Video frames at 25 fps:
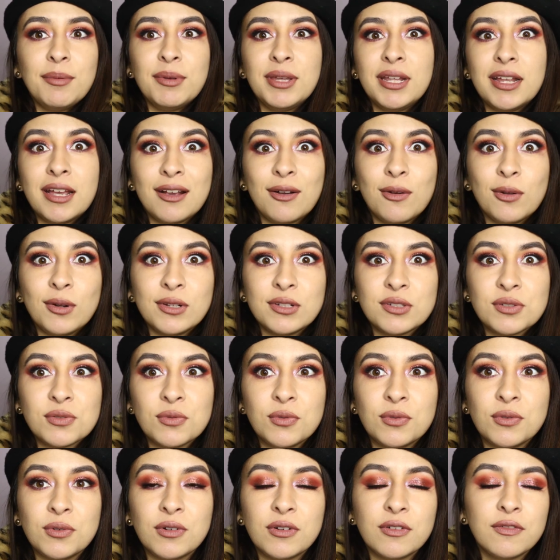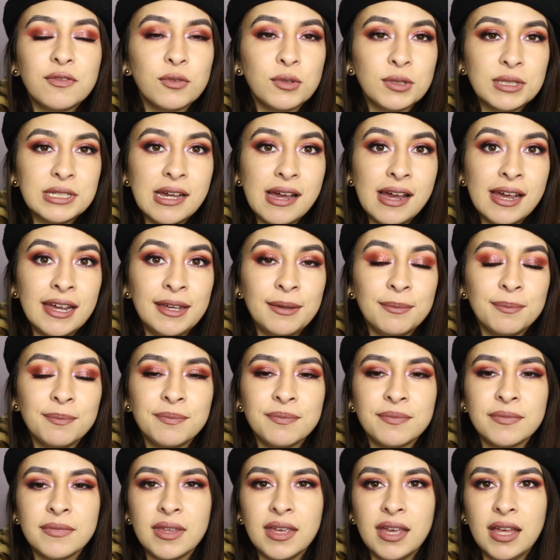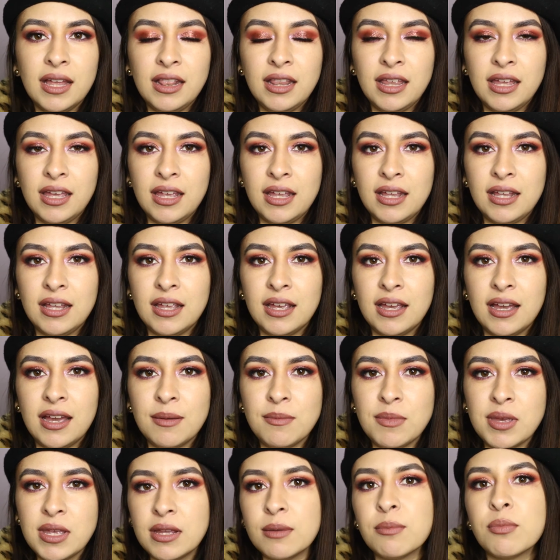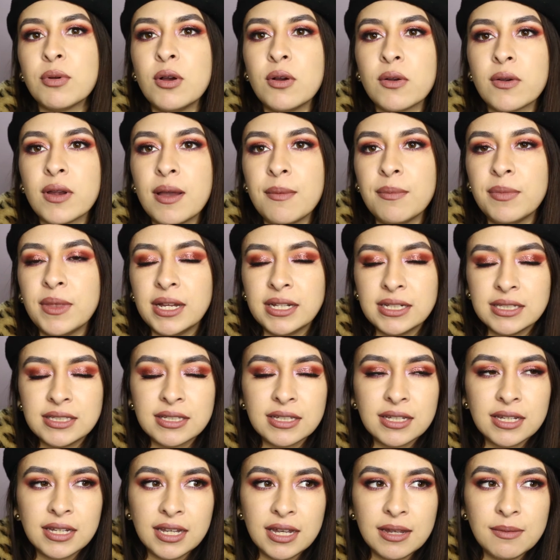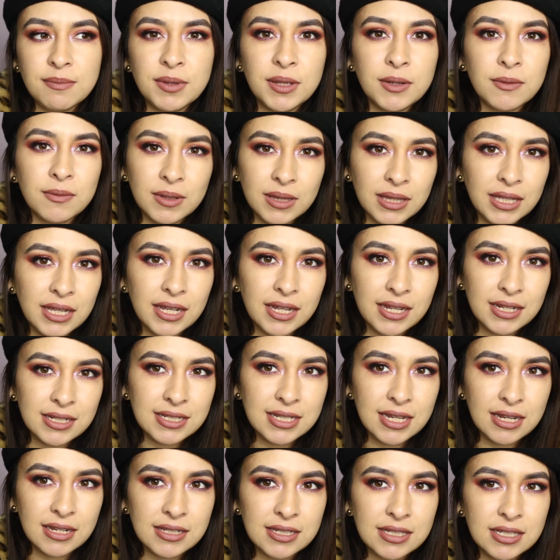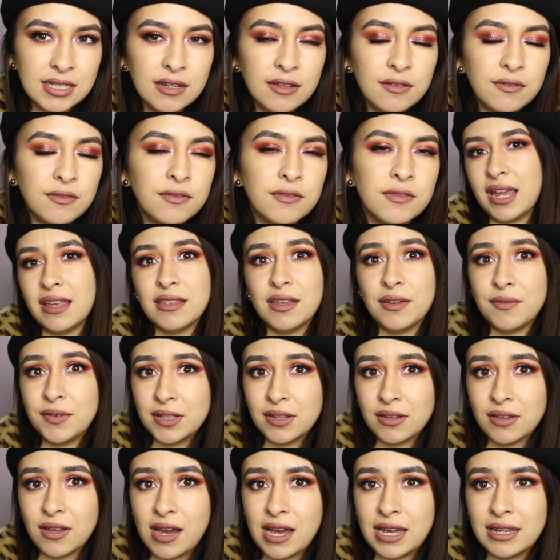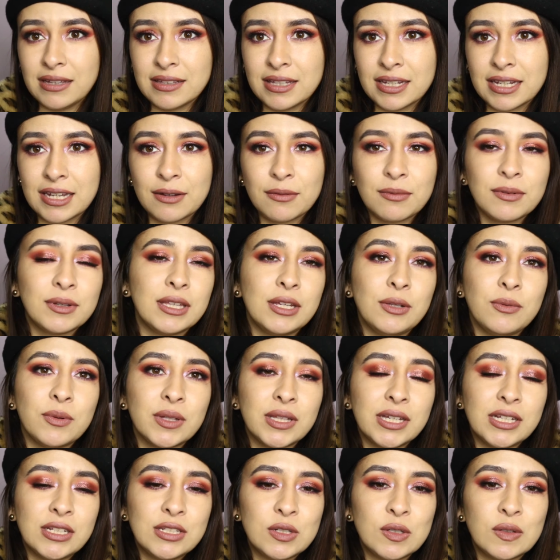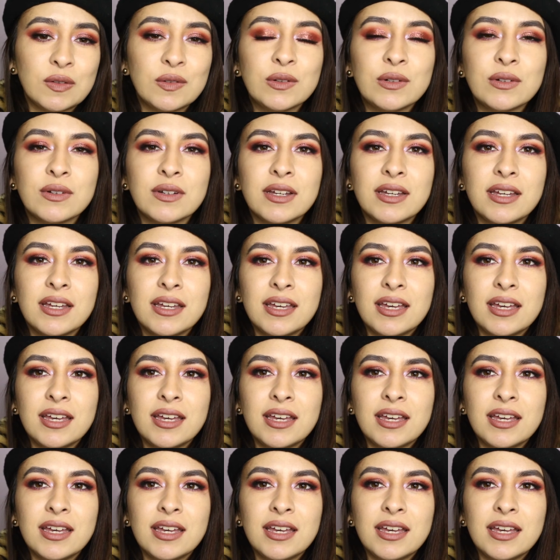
I mean, I go to school full time and then I'm in a program that can be really intensive. I love it a lot, like I really, really do.